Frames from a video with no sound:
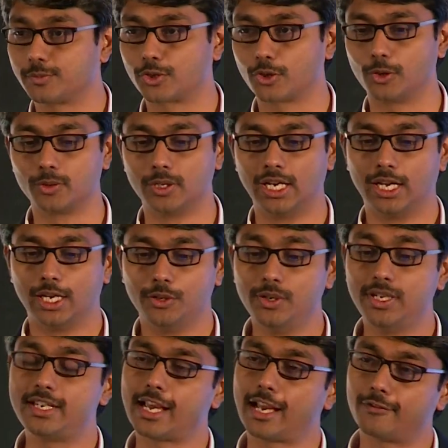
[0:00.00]
So you
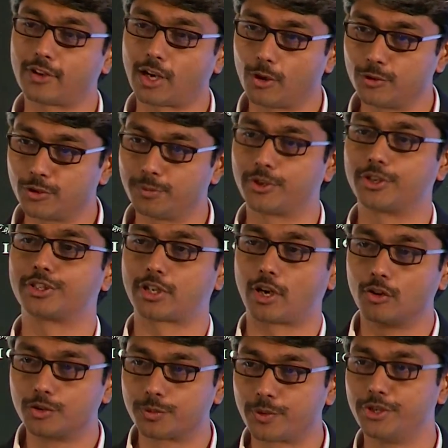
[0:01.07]
need to have cows, because
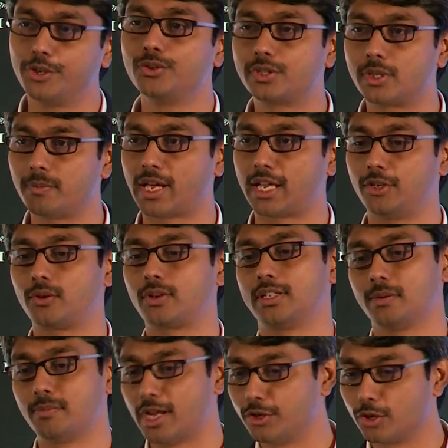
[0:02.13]
cows produce the manure,
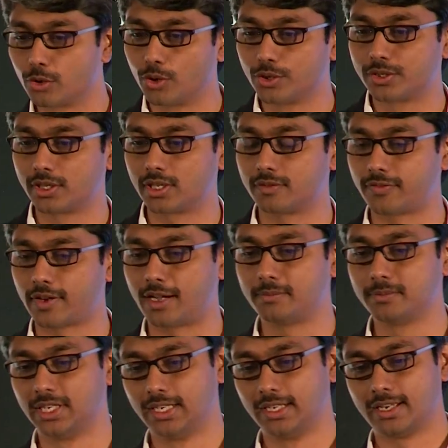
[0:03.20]
and the manure goes into the
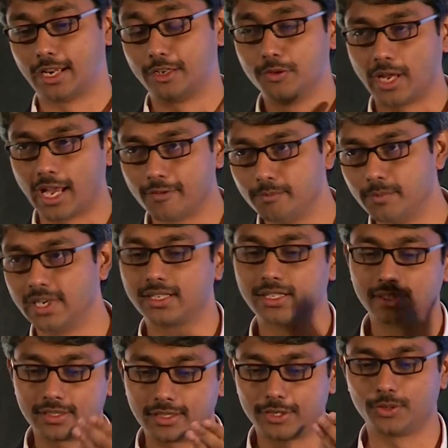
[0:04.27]
farm, and you have milk
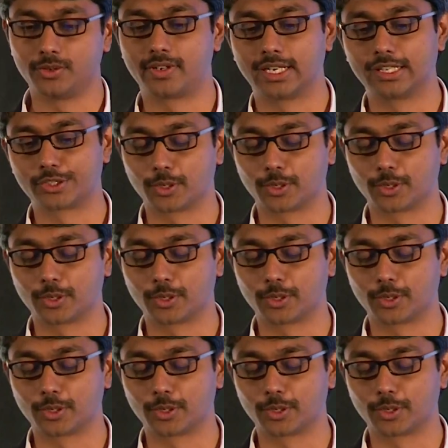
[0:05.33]
that you drink.